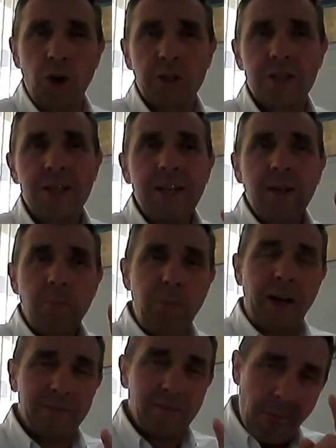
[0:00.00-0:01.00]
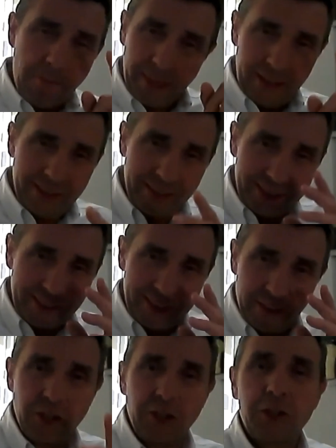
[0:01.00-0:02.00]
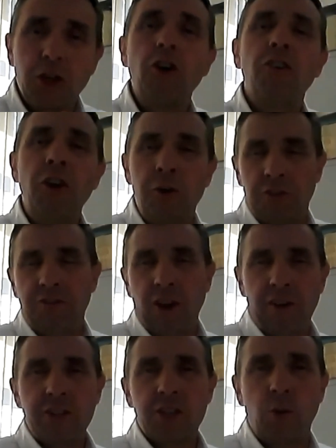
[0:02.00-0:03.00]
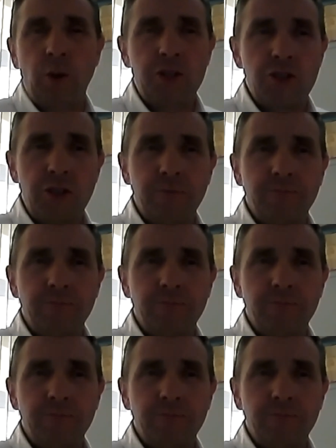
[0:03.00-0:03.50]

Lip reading: But the coronavirus question,